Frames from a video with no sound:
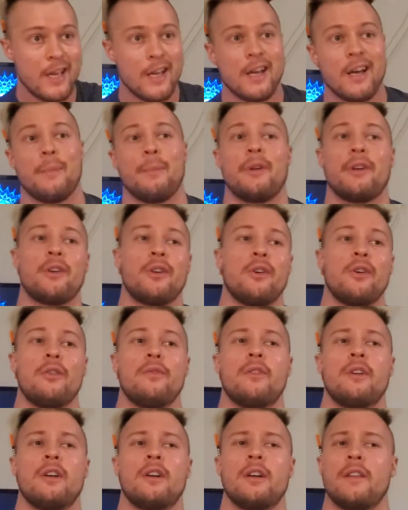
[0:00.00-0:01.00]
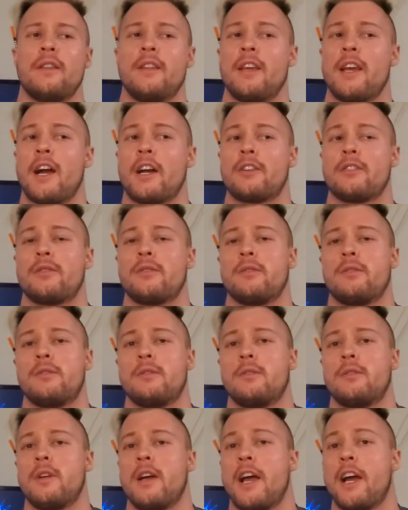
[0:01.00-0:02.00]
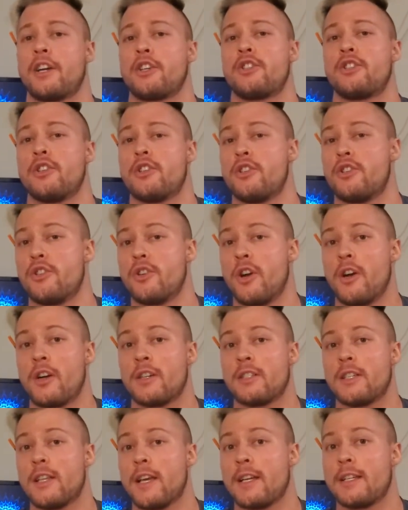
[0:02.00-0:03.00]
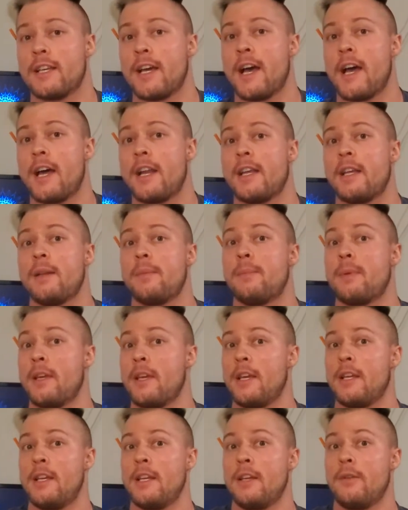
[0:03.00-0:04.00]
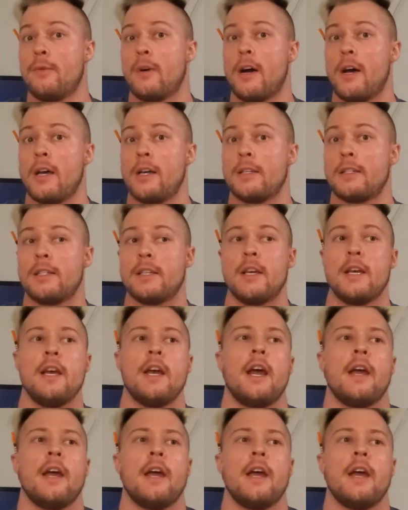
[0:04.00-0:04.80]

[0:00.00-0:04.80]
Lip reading: I'm going to go over the actual extra drugs I like to add in PED wise,